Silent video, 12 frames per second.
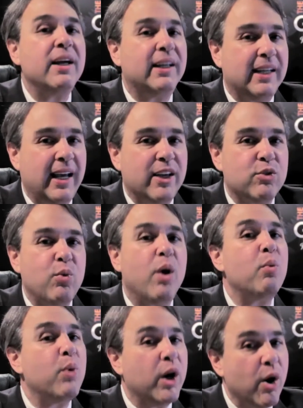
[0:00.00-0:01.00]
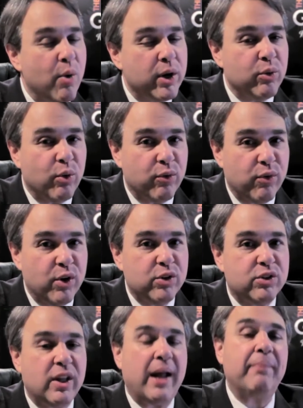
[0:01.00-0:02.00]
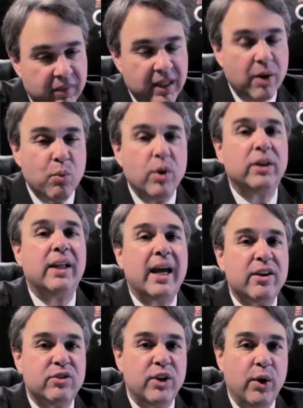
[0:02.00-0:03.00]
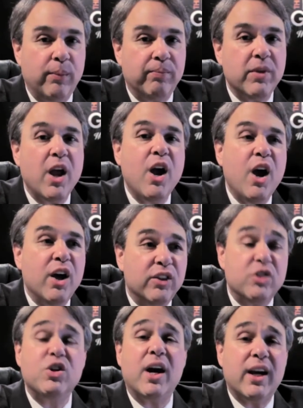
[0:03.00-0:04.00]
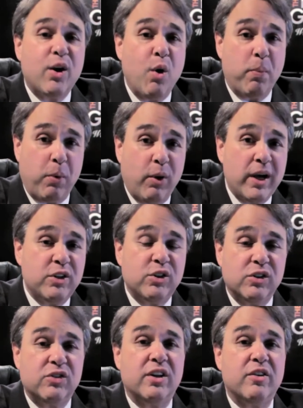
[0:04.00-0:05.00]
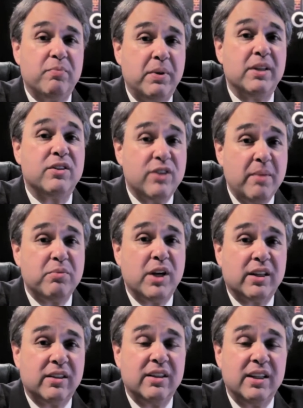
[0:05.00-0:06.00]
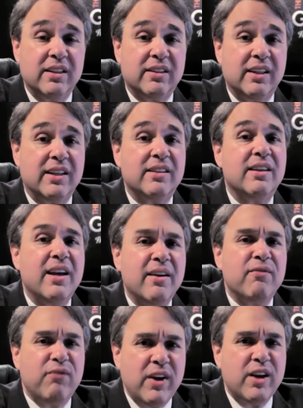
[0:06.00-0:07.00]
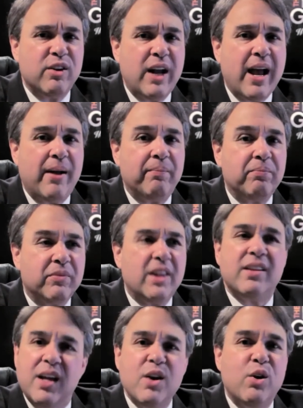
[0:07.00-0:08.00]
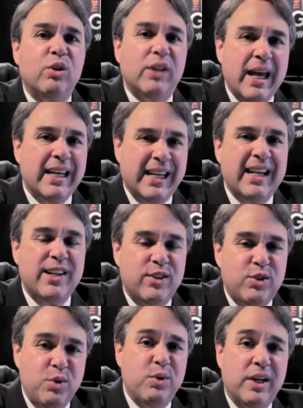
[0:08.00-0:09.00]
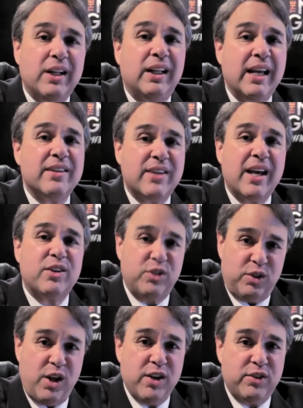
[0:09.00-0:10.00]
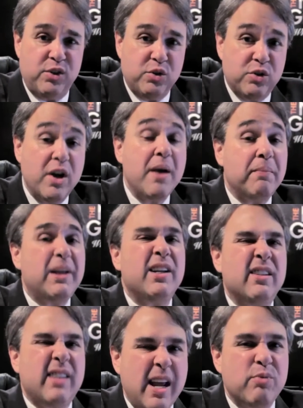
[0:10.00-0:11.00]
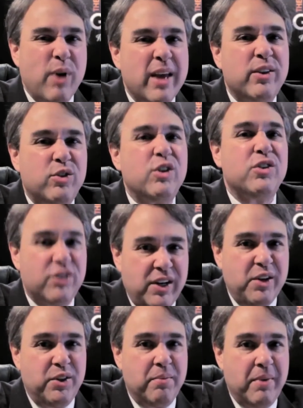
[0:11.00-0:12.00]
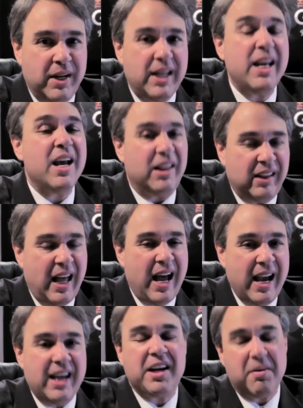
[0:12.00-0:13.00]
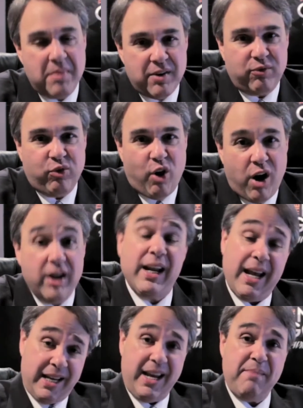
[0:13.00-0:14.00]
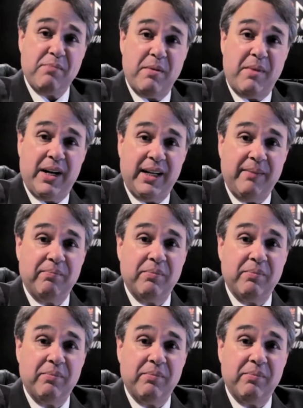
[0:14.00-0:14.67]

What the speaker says: Guess what? We're going to reverse that. Now, one last note. The giant corporations that have been subject to these things figured out that they don't like getting sued in class action lawsuits because they'd rather just steal the money, lie, commit fraud, and keep the money.